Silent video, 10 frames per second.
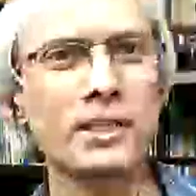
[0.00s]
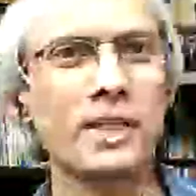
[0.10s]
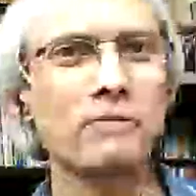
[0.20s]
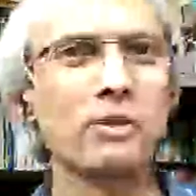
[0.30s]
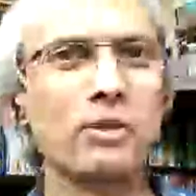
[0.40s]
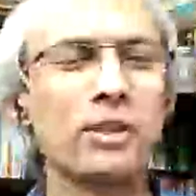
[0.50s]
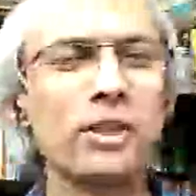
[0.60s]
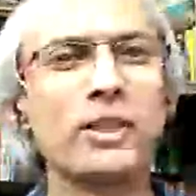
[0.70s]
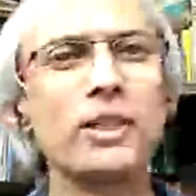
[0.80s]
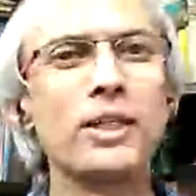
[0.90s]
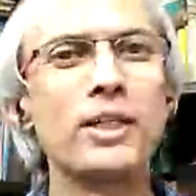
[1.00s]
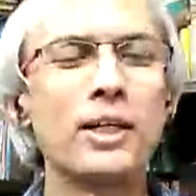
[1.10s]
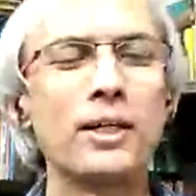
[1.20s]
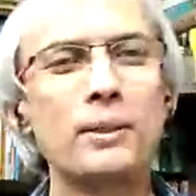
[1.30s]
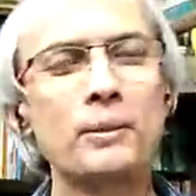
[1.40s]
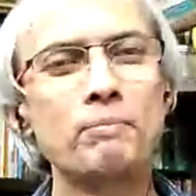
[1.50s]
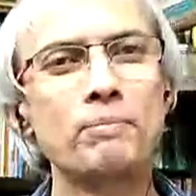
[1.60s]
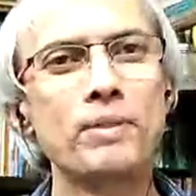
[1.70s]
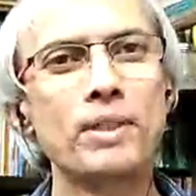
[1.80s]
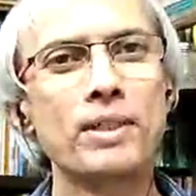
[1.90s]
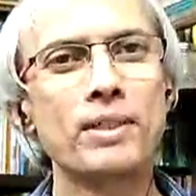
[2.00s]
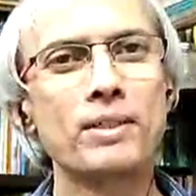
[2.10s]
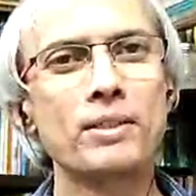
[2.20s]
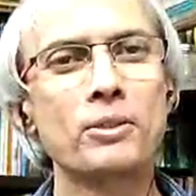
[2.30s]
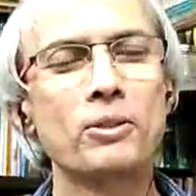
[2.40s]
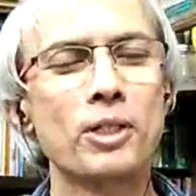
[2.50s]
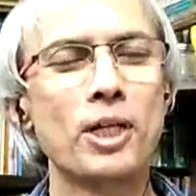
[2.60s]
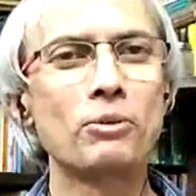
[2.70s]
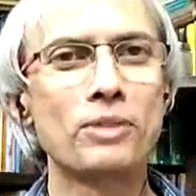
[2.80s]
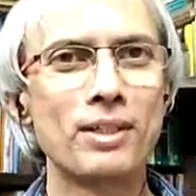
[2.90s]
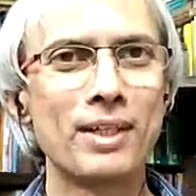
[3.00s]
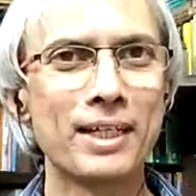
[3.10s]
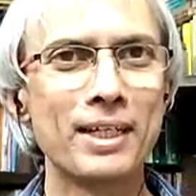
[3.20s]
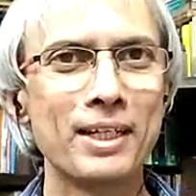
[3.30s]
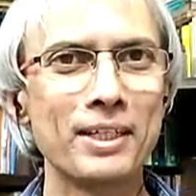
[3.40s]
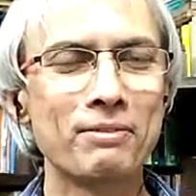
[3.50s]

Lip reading: you got out. Luckily, from there.